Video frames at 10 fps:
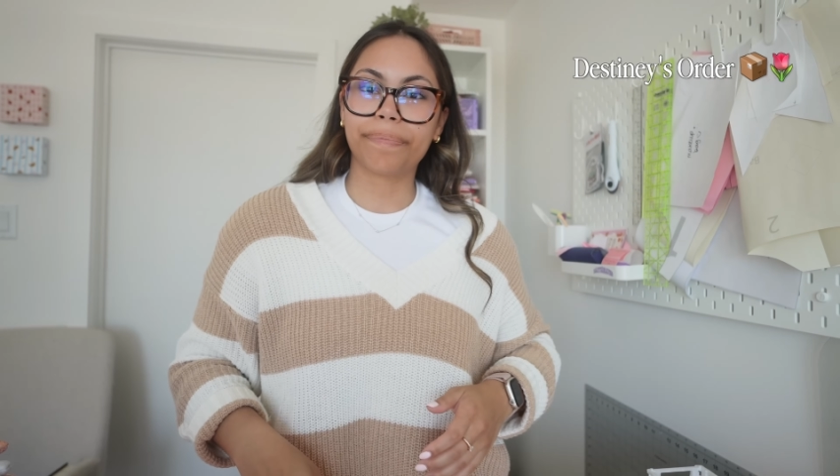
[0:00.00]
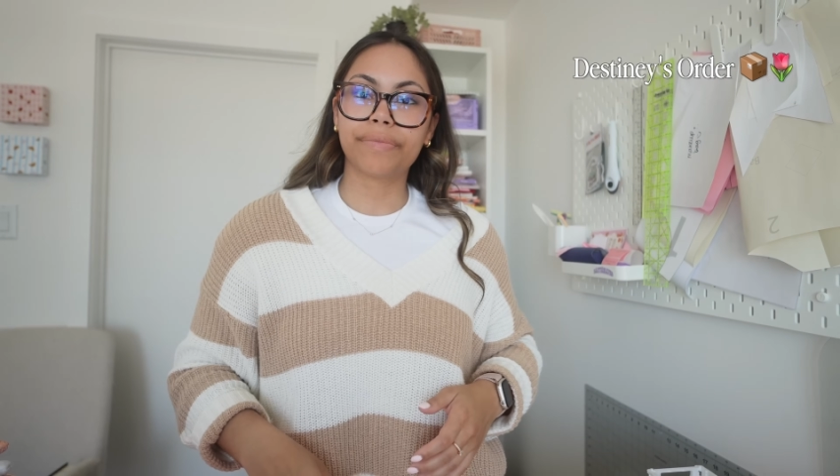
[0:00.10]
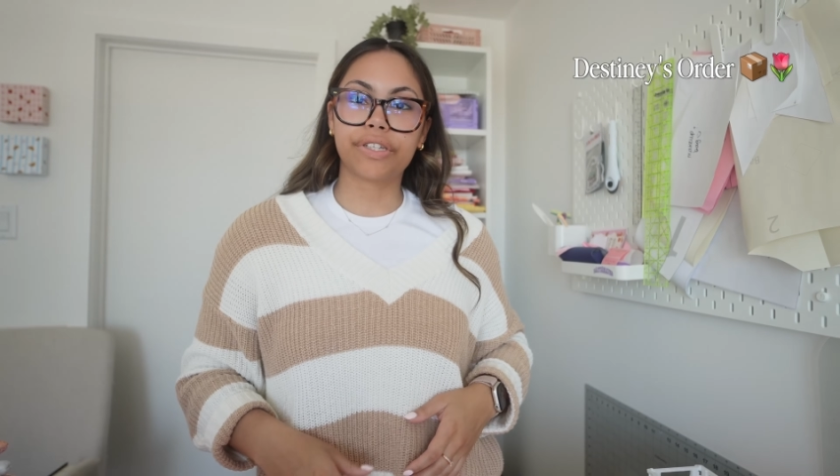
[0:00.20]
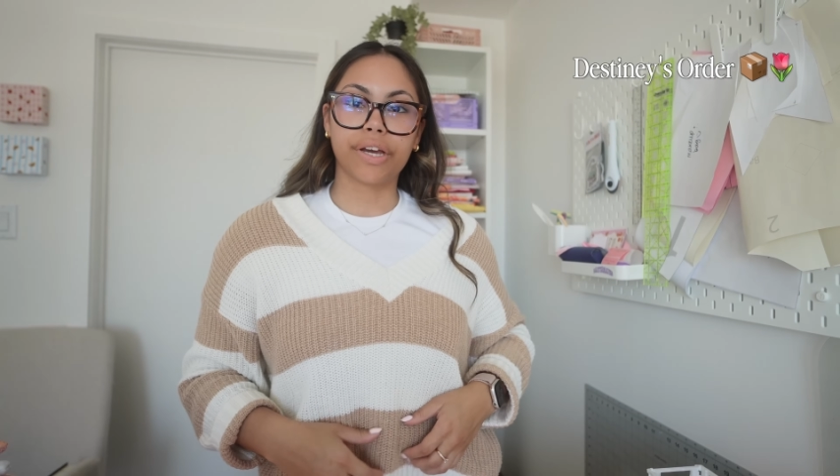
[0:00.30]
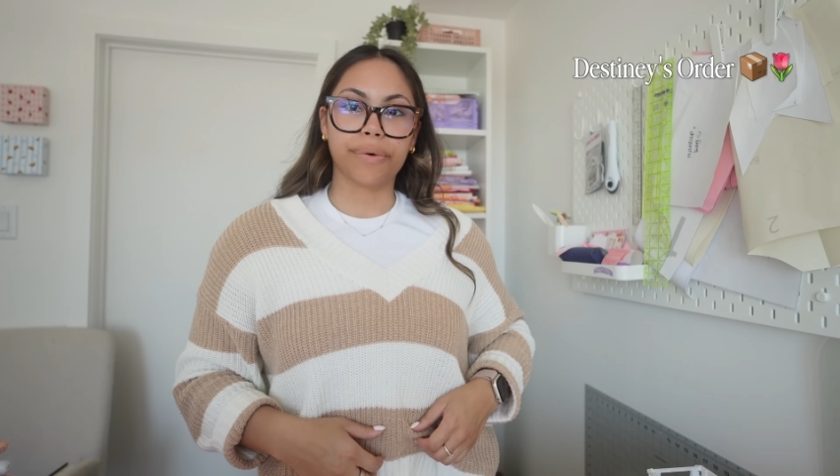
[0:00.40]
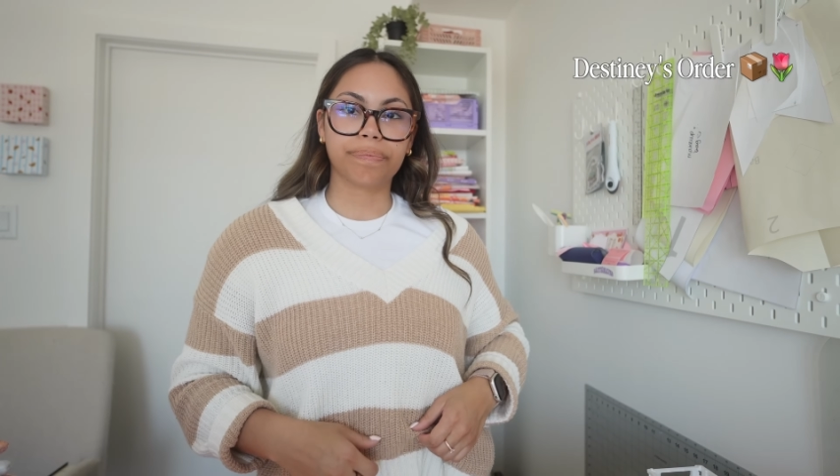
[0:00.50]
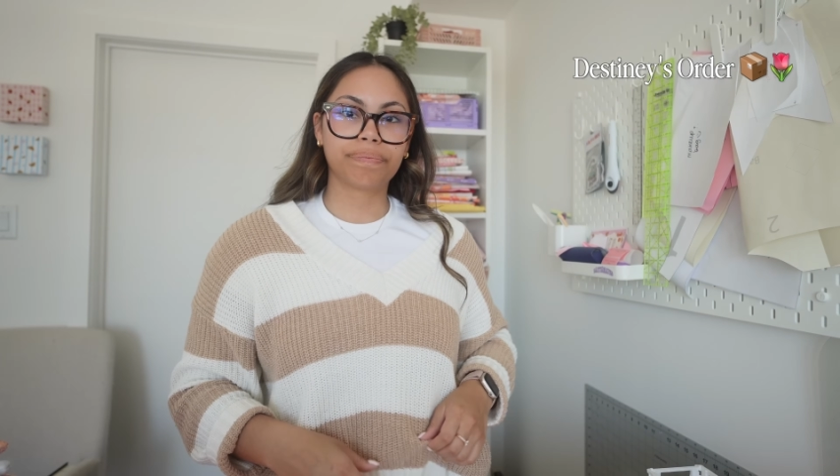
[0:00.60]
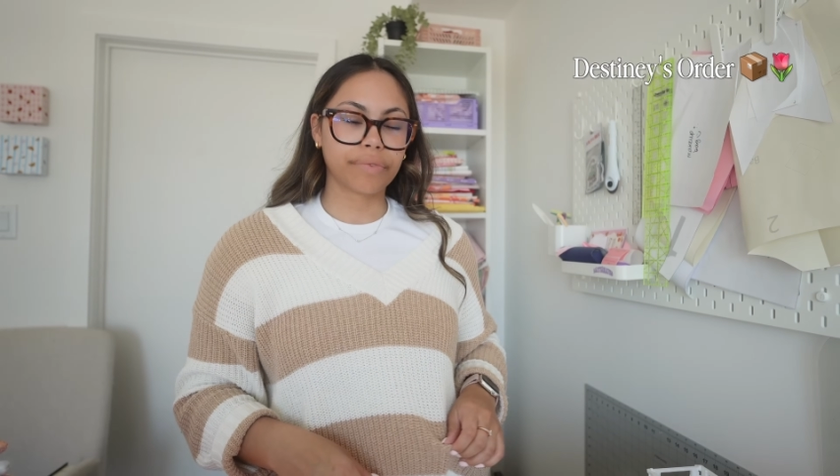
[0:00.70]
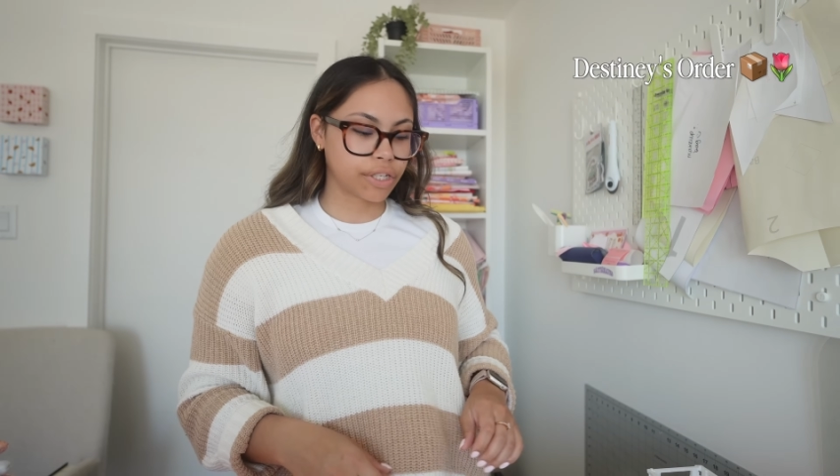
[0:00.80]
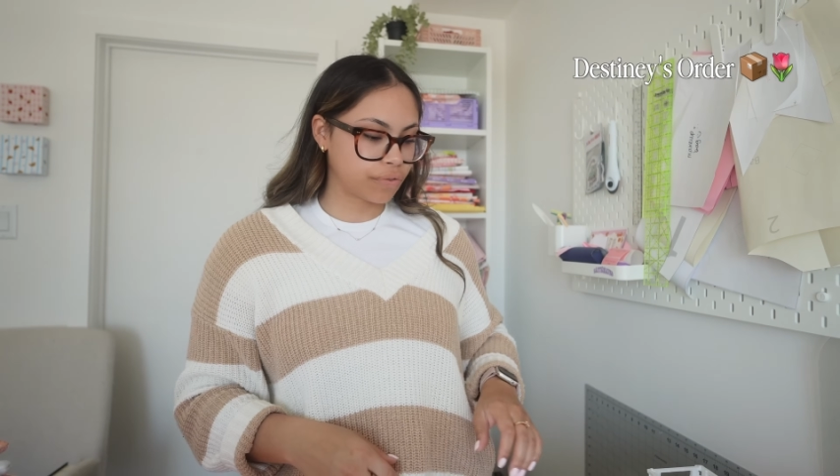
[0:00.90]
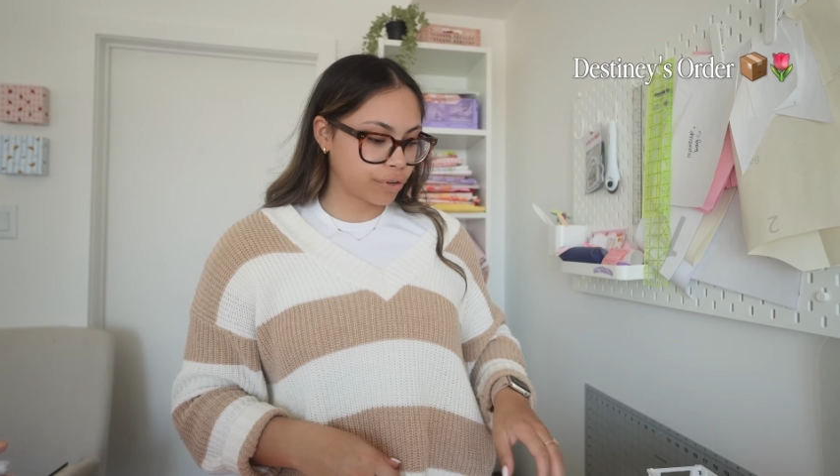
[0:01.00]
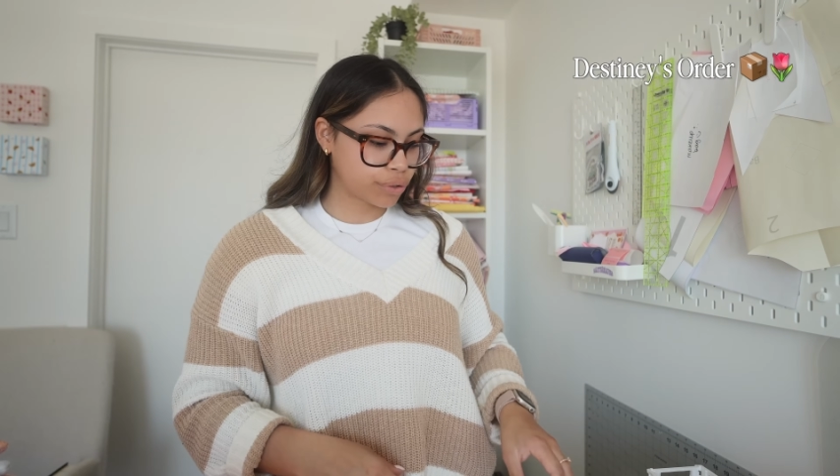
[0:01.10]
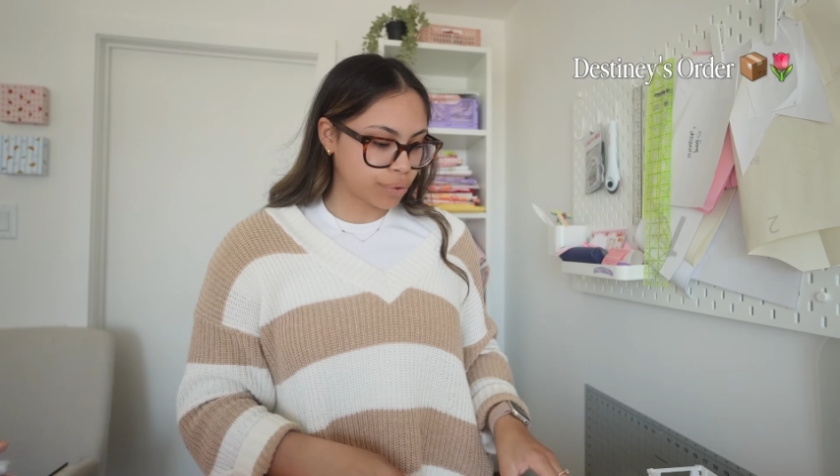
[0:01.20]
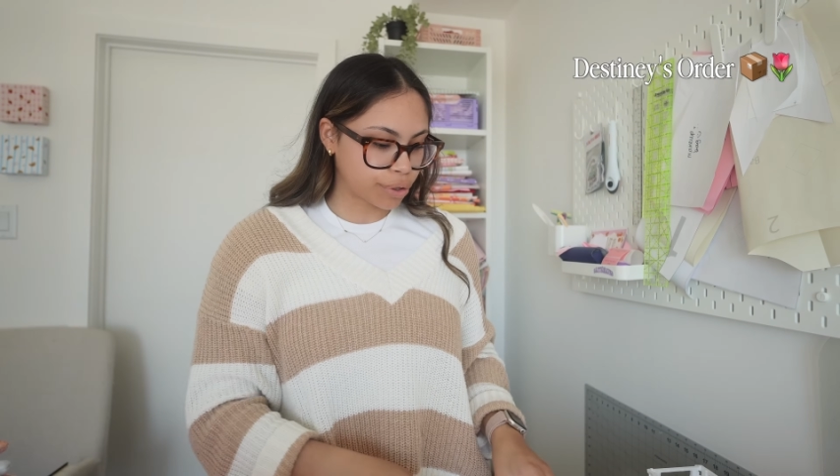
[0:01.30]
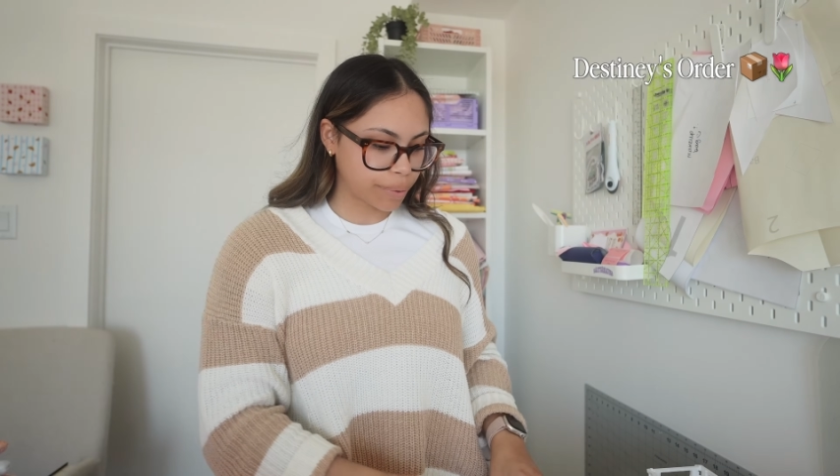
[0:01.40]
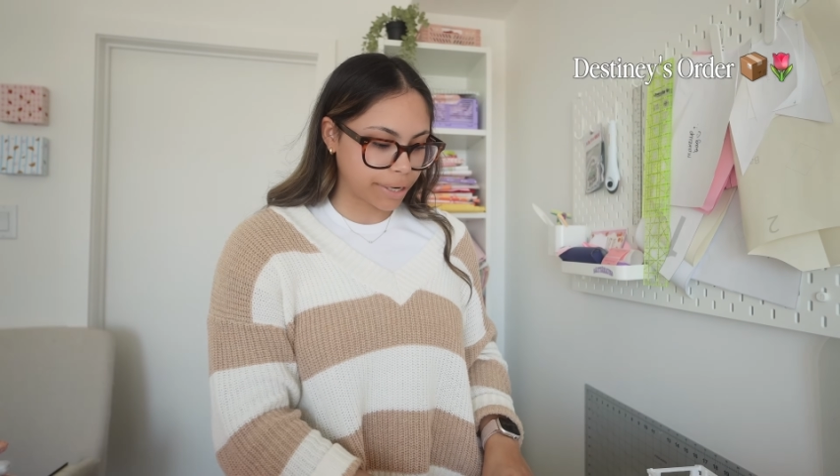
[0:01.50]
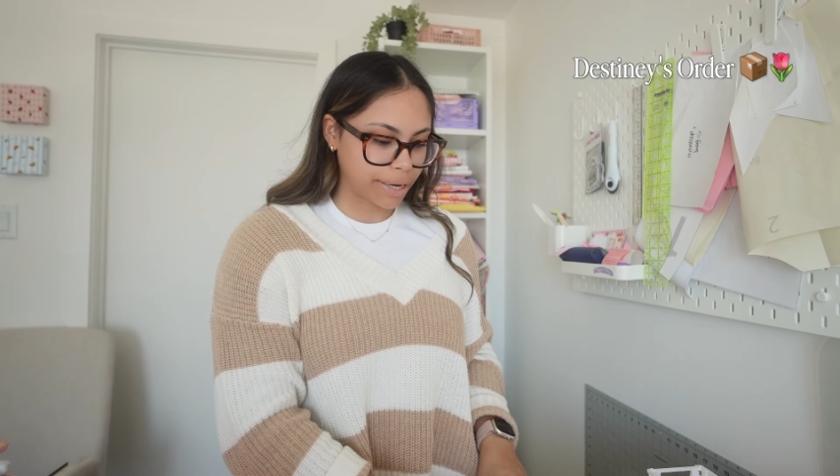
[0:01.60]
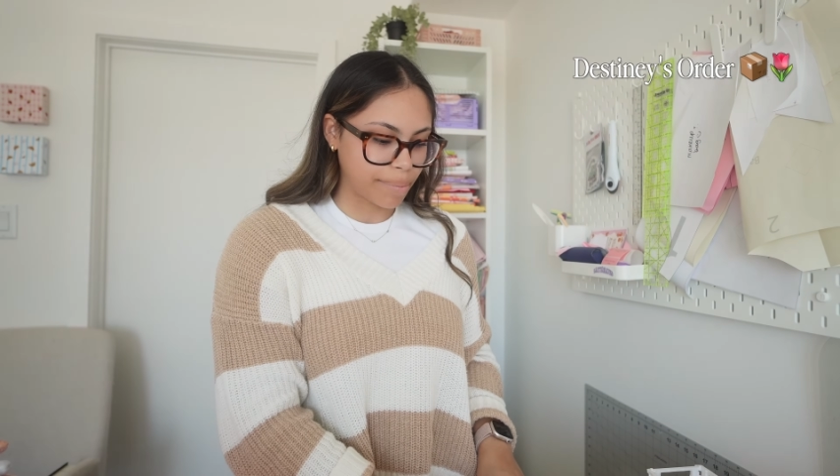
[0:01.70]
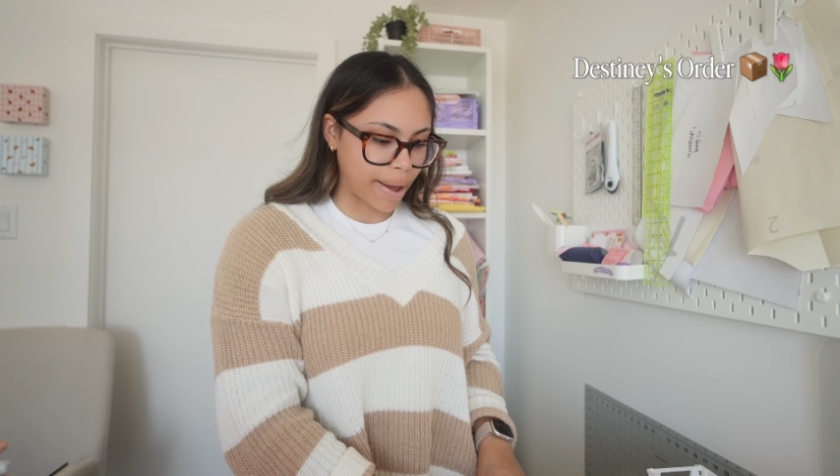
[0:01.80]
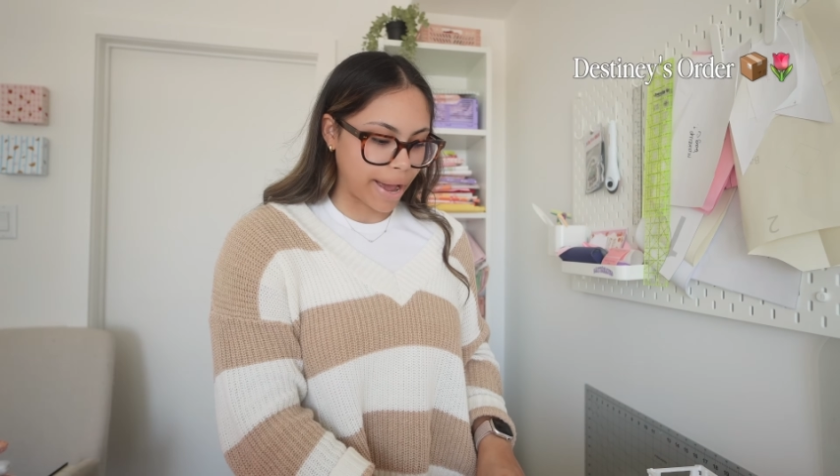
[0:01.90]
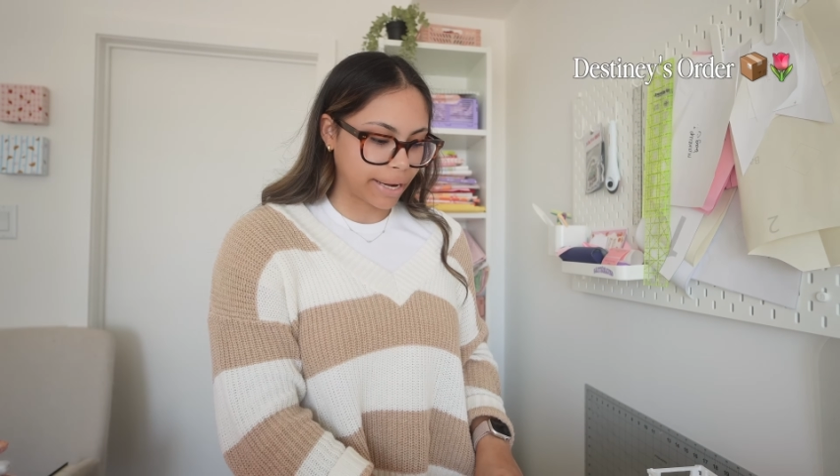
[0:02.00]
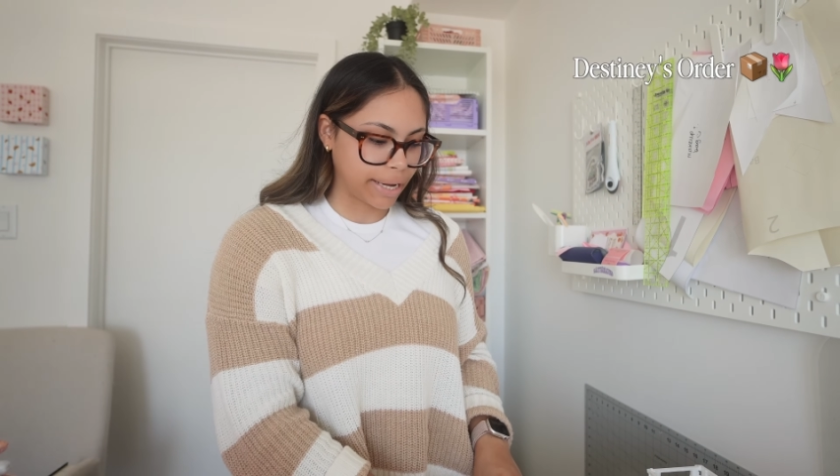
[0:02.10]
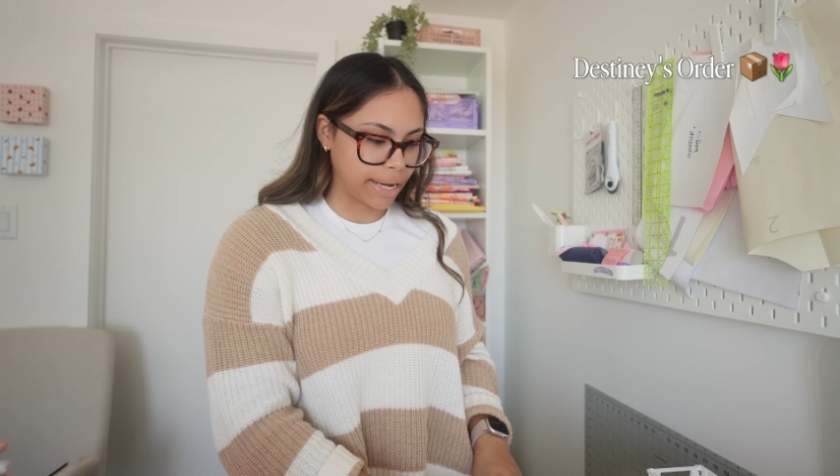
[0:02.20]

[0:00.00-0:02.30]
So this first order we are going to pack